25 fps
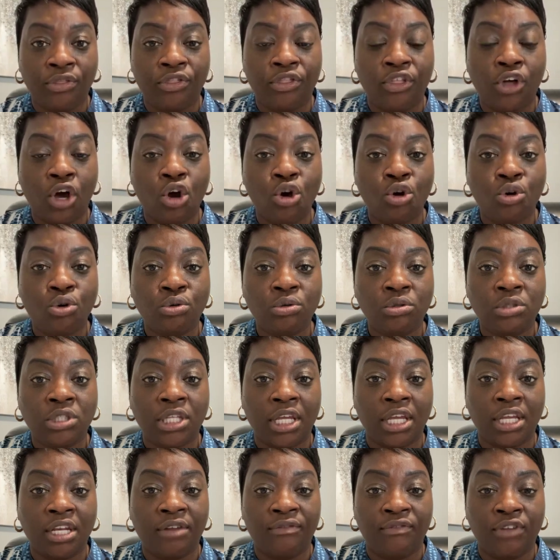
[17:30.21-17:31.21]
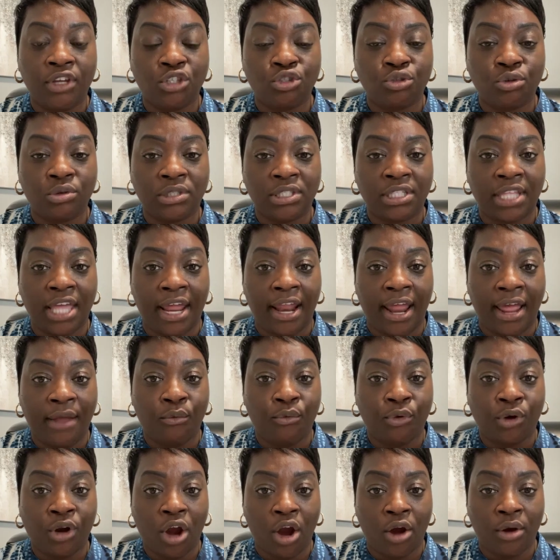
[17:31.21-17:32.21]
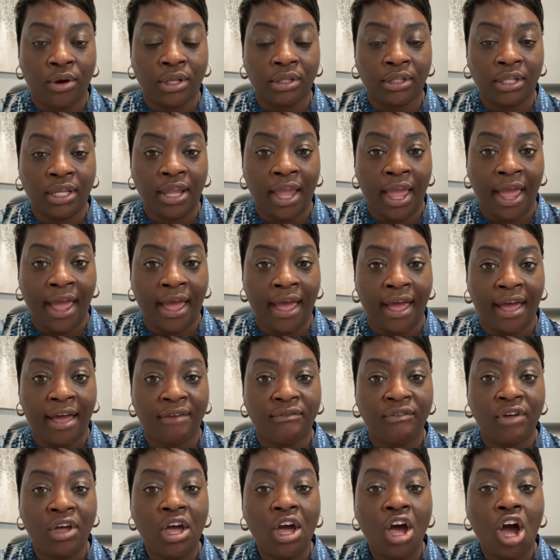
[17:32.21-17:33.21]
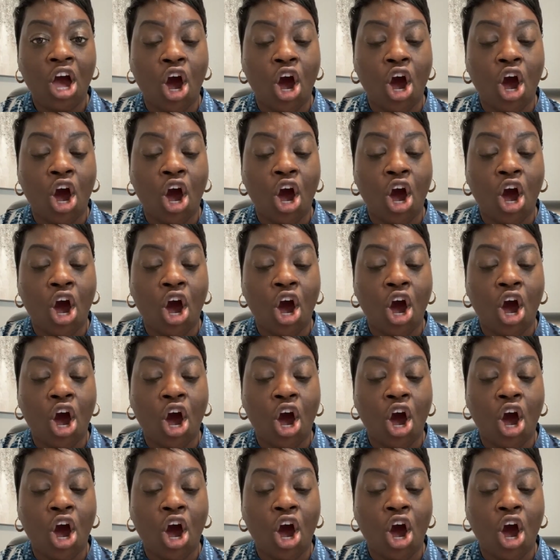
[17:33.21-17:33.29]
those individuals that currently have